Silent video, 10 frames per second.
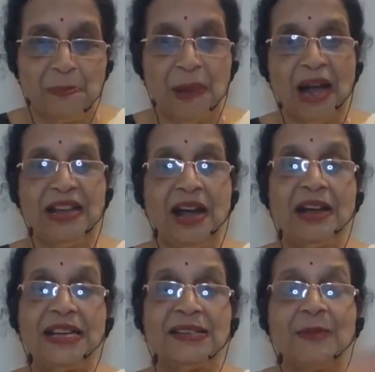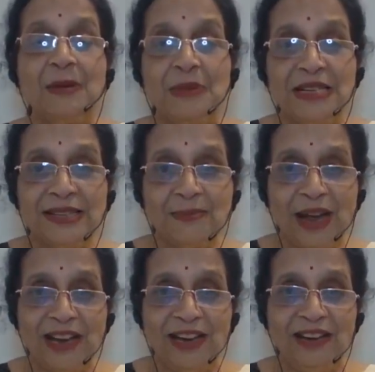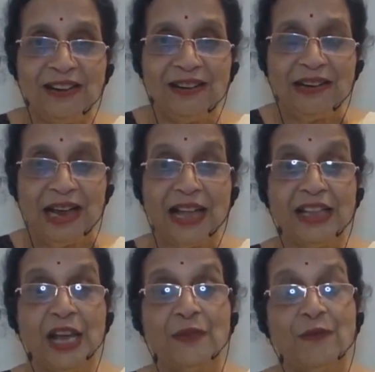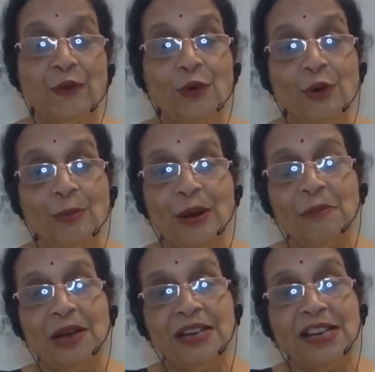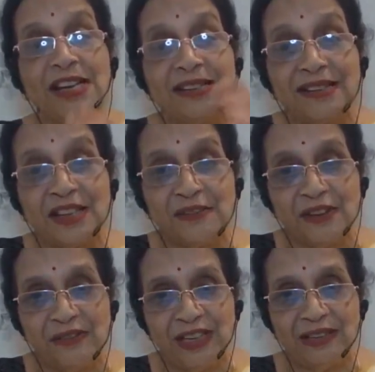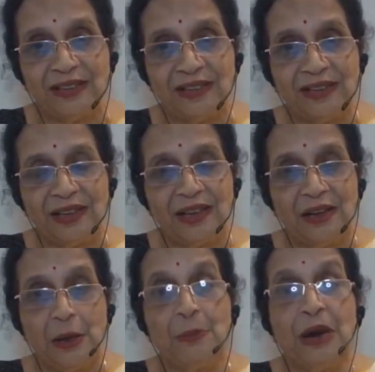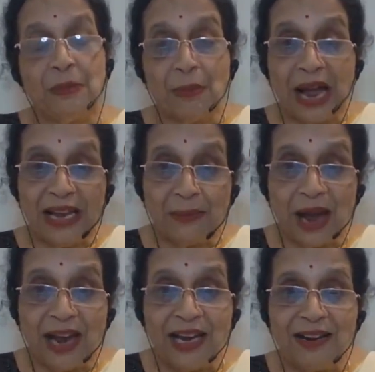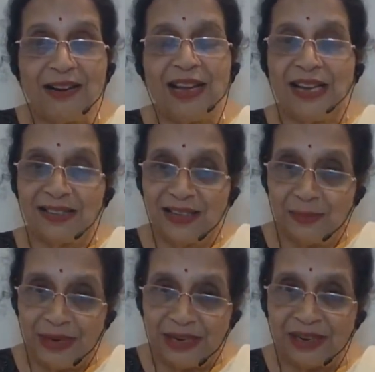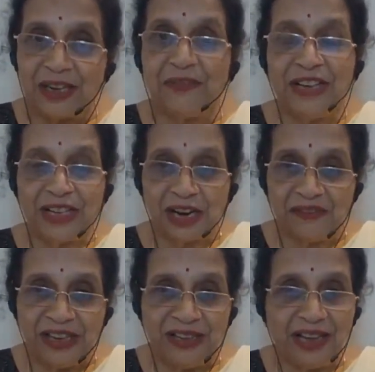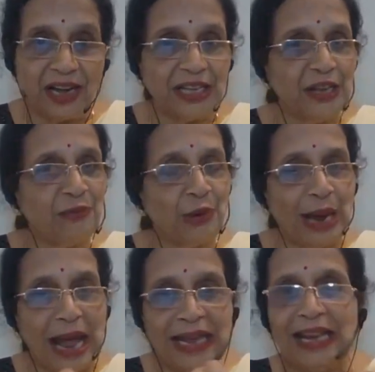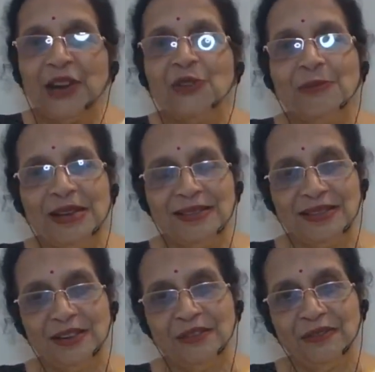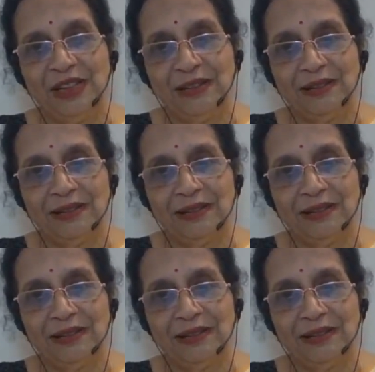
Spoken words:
Maya is Brahman's mind, and therefore Brahman is Sarvavit. But my mind is limited with avidya, therefore I cannot be a Sarvavit.